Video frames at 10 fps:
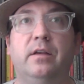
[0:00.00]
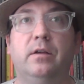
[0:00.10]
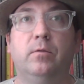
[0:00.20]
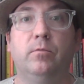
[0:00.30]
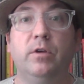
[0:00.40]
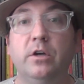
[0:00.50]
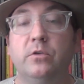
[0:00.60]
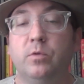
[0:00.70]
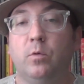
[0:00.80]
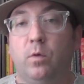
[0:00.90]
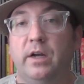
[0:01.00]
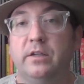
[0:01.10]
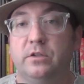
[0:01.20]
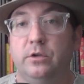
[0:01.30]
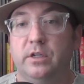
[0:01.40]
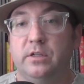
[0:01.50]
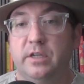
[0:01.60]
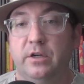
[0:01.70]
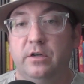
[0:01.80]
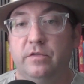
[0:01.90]
readers will want to
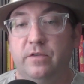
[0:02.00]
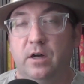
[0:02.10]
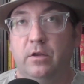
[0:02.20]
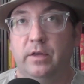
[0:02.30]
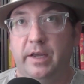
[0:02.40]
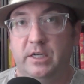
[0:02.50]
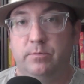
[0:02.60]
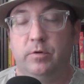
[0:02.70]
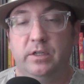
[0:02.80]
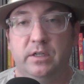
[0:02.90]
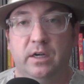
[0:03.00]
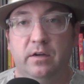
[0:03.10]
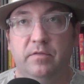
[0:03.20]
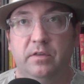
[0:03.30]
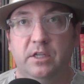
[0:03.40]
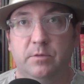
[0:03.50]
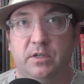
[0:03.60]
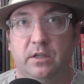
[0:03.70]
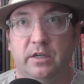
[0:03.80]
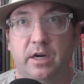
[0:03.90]
continue to follow the exploits of these
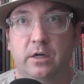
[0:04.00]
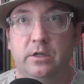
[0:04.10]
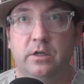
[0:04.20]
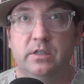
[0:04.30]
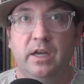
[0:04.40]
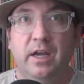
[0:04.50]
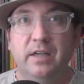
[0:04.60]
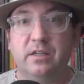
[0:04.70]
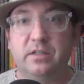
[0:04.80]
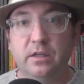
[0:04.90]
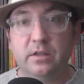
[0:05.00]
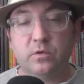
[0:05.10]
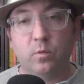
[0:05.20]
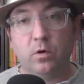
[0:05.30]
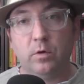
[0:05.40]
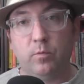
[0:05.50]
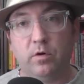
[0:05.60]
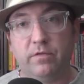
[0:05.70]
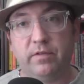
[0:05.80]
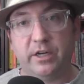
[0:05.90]
particular characters to see this world
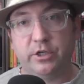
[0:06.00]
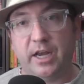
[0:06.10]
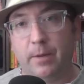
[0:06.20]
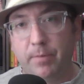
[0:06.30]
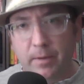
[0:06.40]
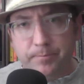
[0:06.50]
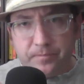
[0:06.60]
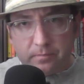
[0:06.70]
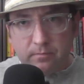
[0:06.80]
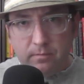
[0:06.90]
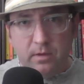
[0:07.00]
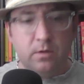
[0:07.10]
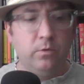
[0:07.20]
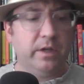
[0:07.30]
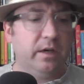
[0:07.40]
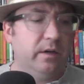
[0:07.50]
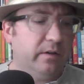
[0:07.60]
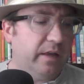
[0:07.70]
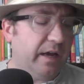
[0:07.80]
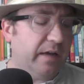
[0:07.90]
more fleshed out. But we'll get
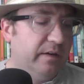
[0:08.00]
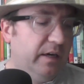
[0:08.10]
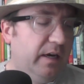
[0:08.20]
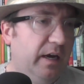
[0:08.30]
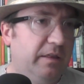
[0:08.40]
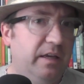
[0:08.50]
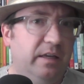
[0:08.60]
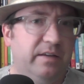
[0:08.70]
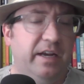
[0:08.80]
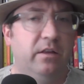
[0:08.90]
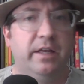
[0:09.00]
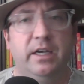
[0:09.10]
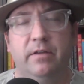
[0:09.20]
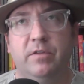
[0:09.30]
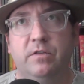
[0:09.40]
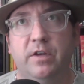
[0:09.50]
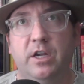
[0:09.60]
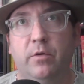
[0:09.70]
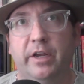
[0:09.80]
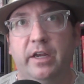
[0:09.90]
into that at the tail end of this
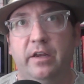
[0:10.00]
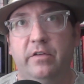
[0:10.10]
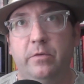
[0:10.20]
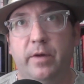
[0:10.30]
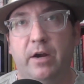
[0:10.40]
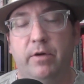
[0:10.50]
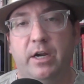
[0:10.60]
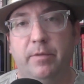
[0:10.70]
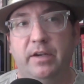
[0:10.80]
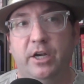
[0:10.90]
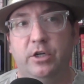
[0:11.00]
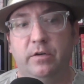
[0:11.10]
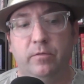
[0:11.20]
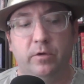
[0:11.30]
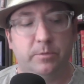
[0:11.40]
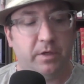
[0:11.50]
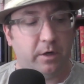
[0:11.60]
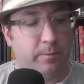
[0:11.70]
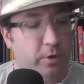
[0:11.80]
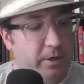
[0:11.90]
video when I get into my recommendation for this
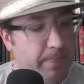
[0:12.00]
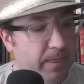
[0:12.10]
particular book.